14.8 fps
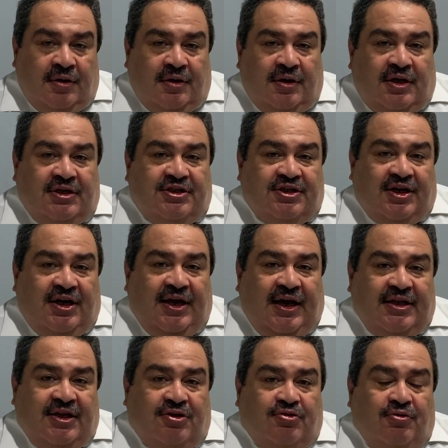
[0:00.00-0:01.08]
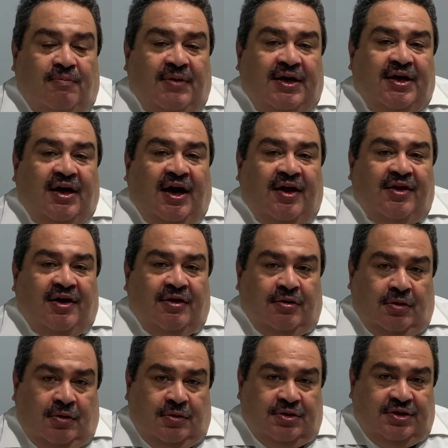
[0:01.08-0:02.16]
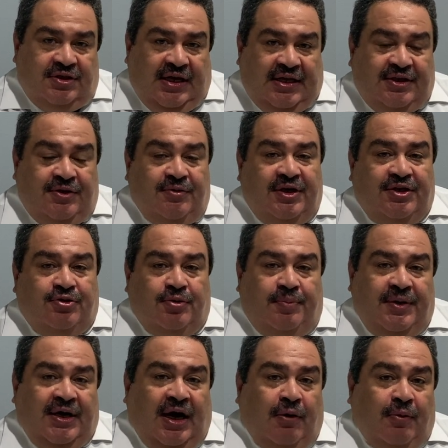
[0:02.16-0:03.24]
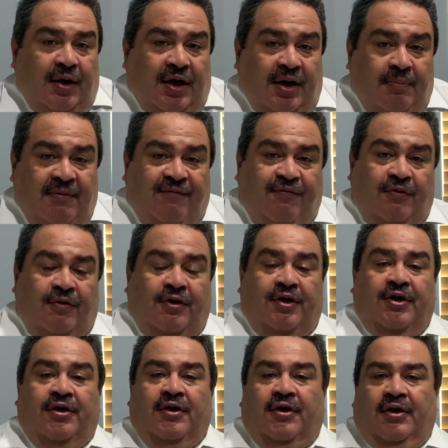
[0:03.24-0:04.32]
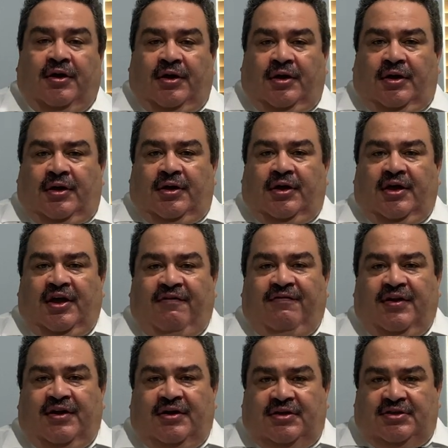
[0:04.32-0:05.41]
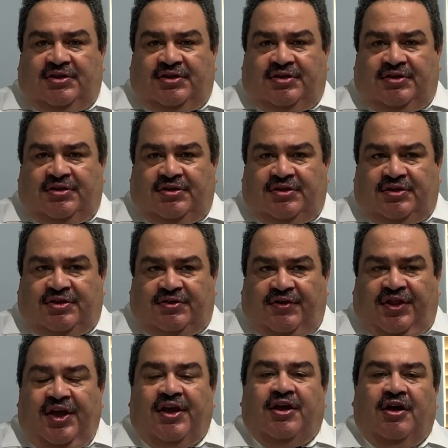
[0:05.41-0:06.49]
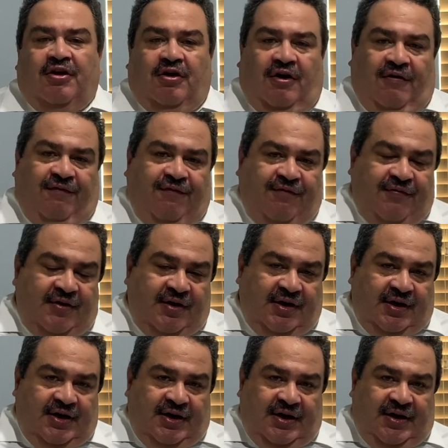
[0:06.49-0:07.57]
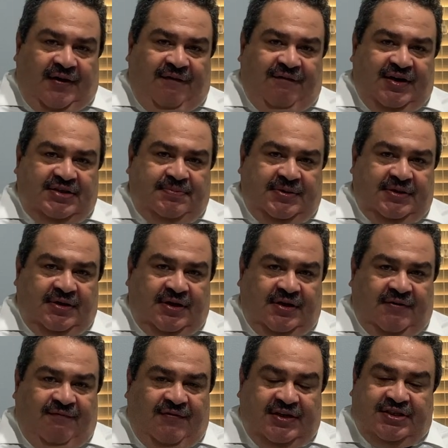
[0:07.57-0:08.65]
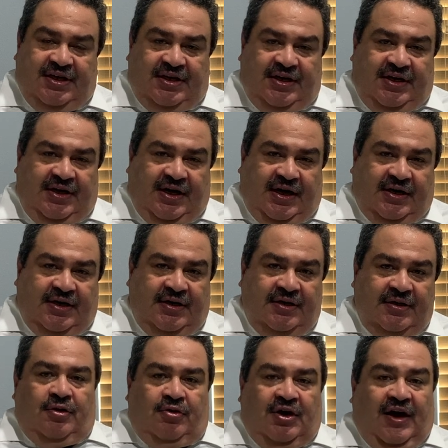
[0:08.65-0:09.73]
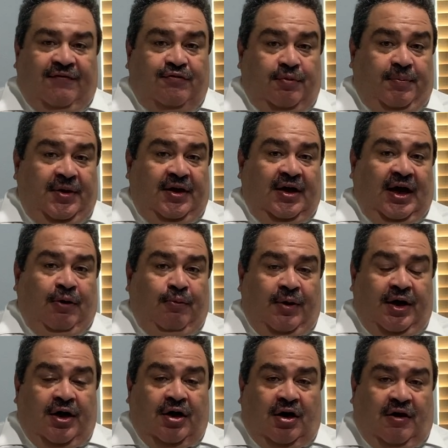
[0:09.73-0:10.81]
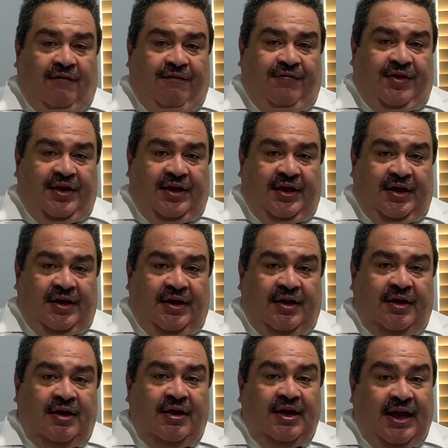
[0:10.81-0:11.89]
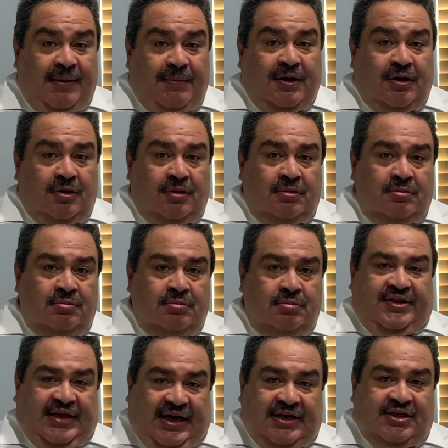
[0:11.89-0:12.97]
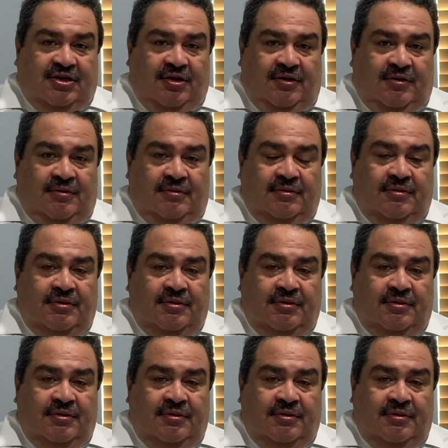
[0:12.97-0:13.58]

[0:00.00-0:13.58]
is related to many other laws that you need to be aware before even thinking of investing in Iraq. You have to be aware of the labor law, tax law,